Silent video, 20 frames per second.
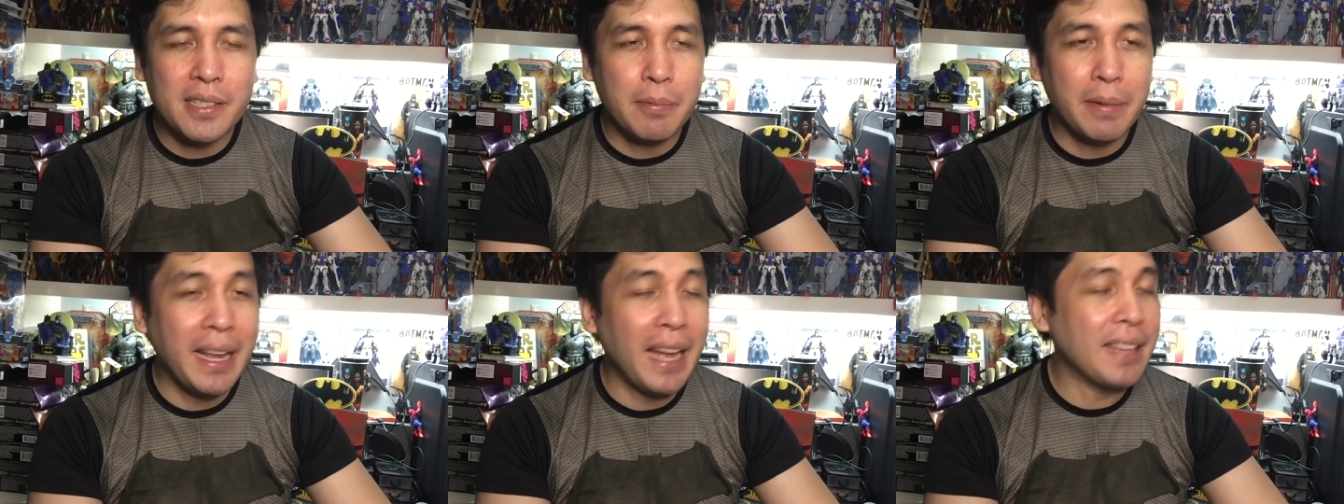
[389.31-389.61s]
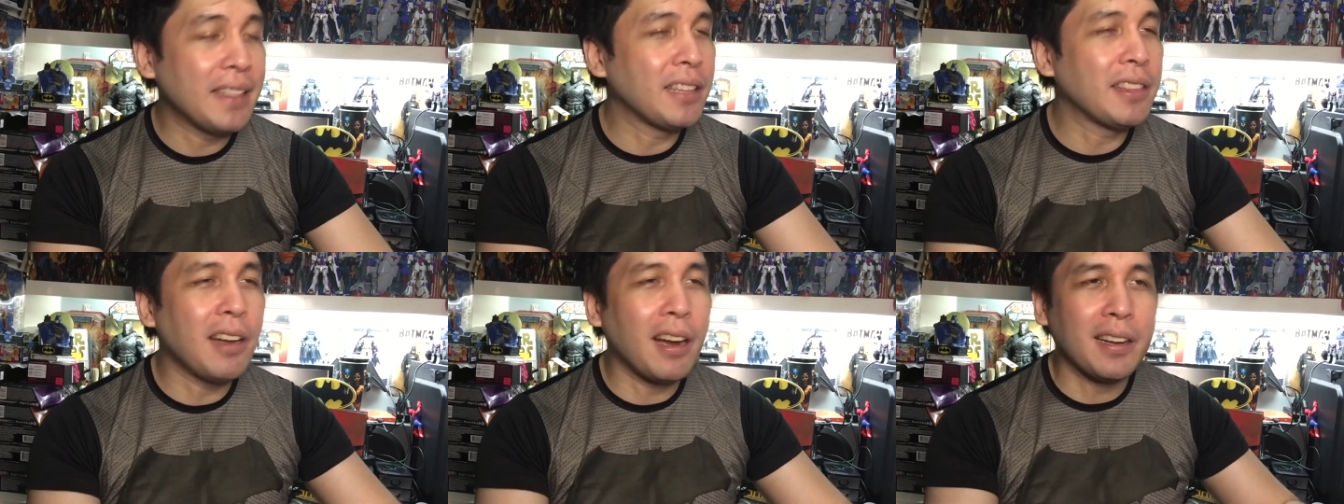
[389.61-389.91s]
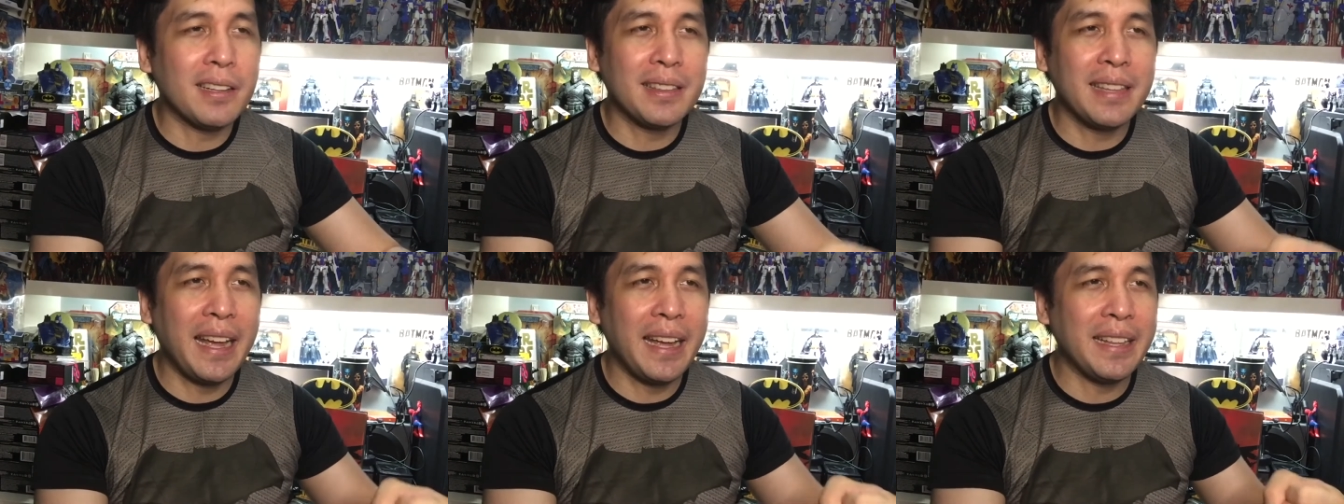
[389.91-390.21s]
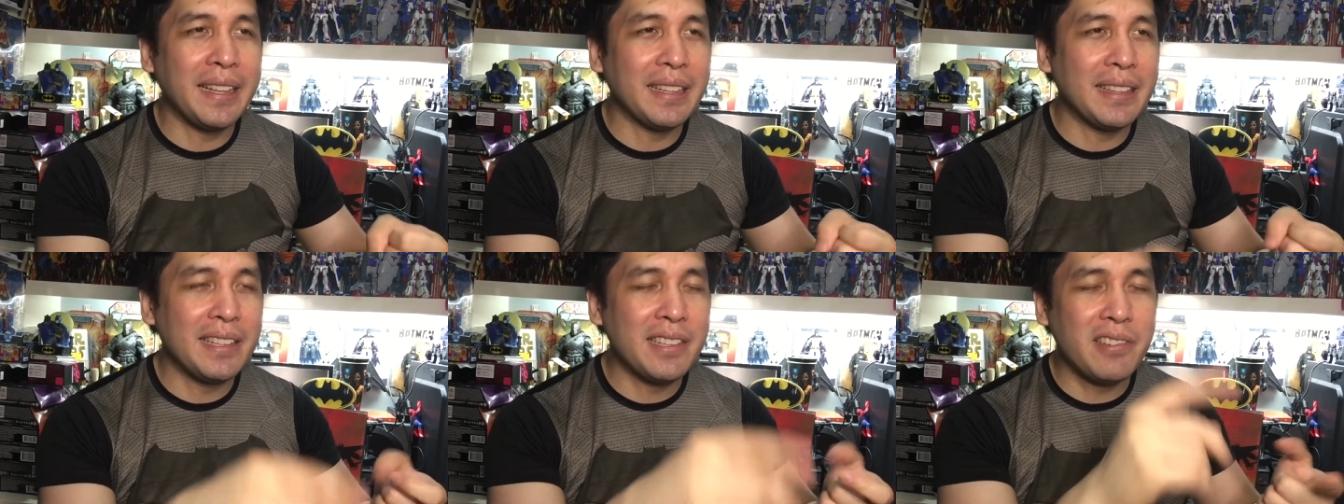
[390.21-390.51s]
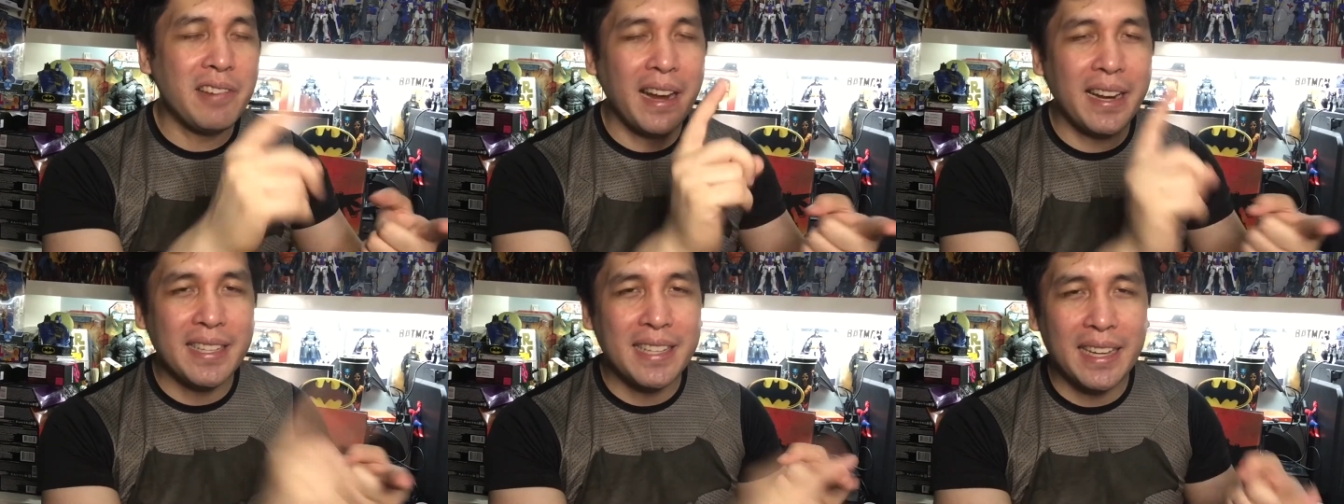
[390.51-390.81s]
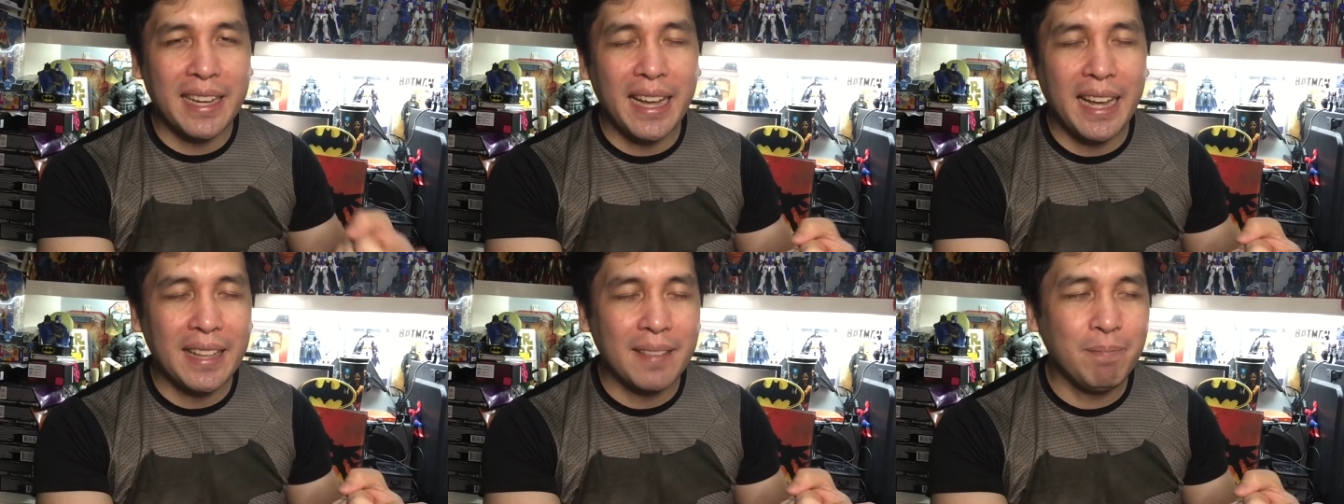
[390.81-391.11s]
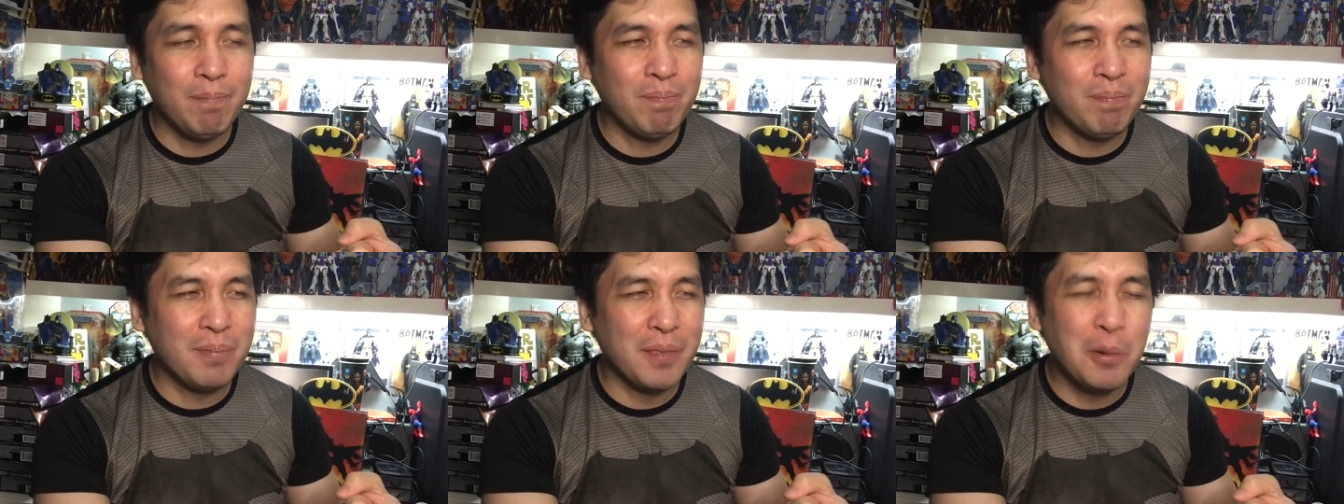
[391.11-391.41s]
We had The Dark Knight Strikes Again,
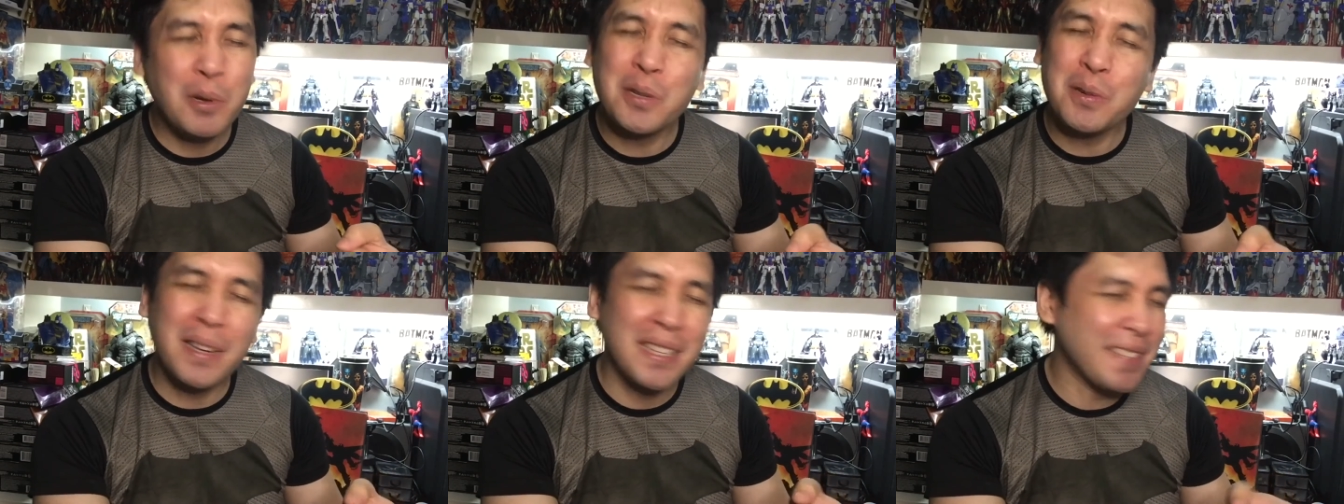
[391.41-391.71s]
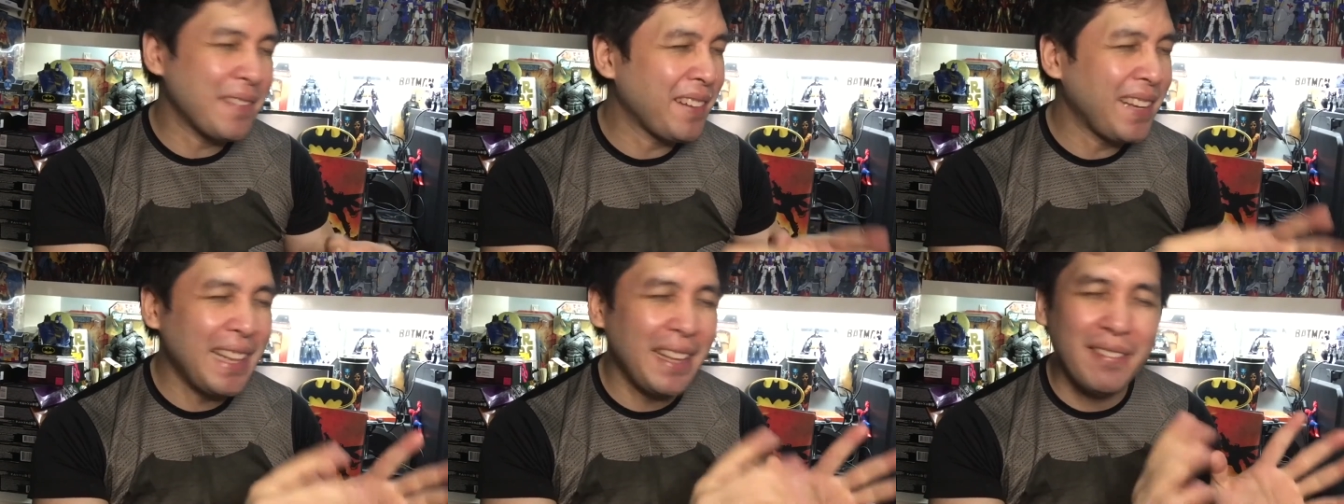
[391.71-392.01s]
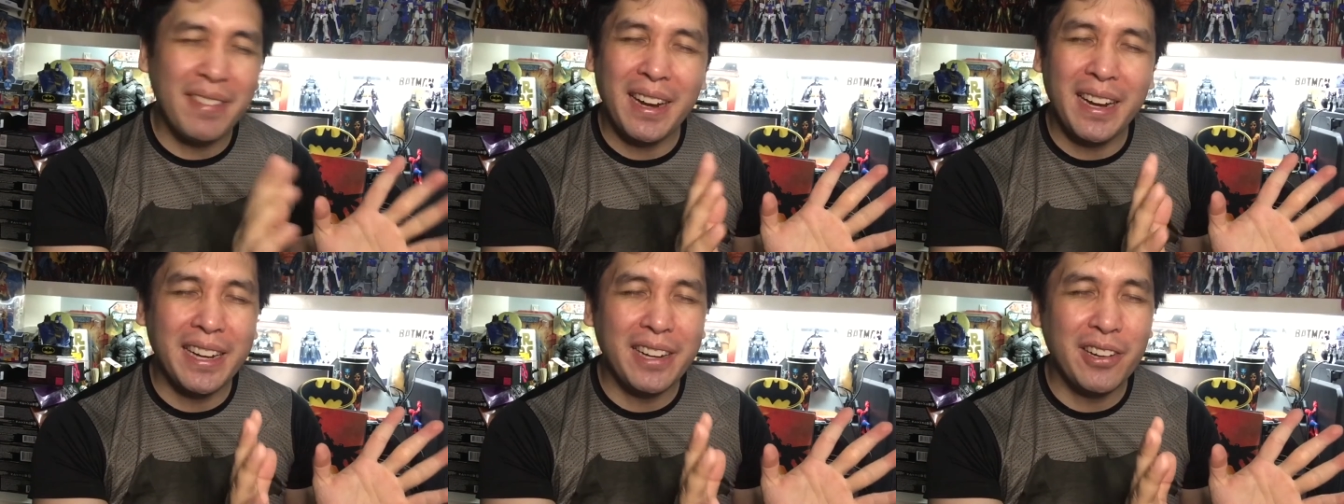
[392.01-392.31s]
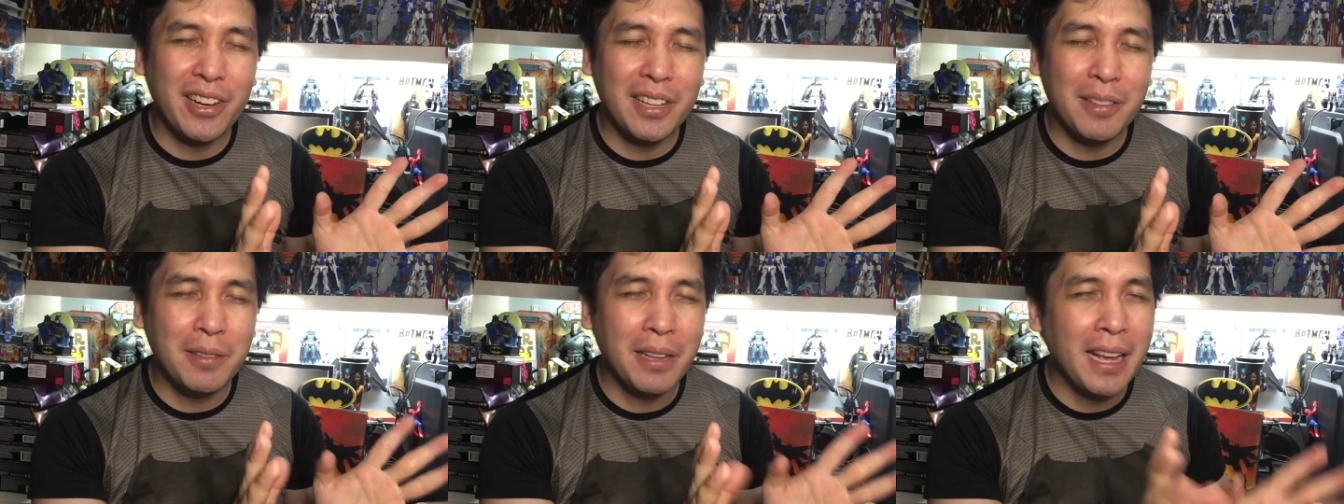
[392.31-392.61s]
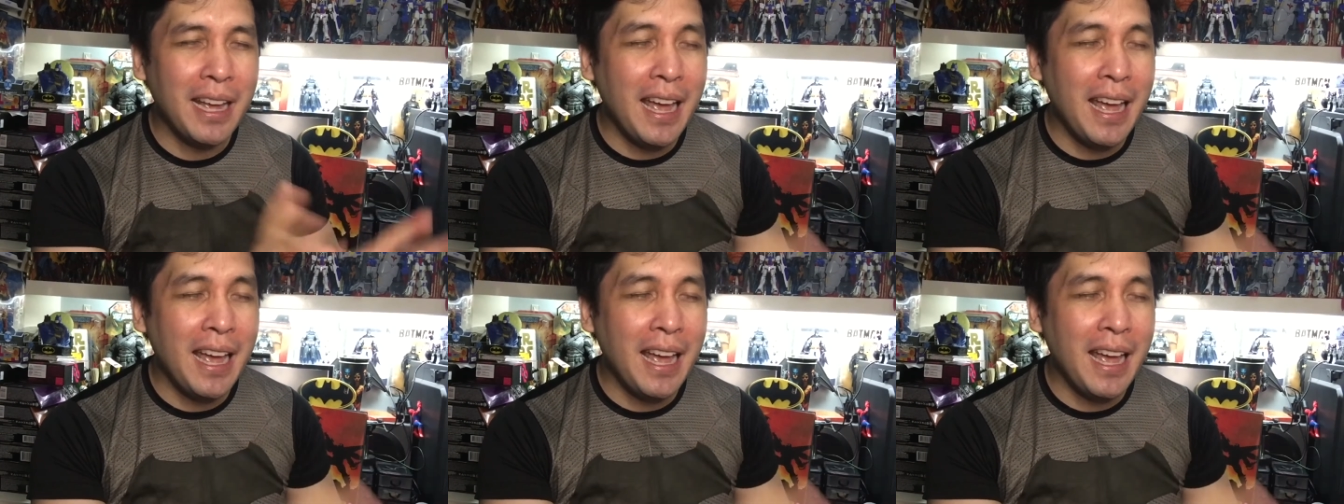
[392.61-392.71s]
which wasn't really very good.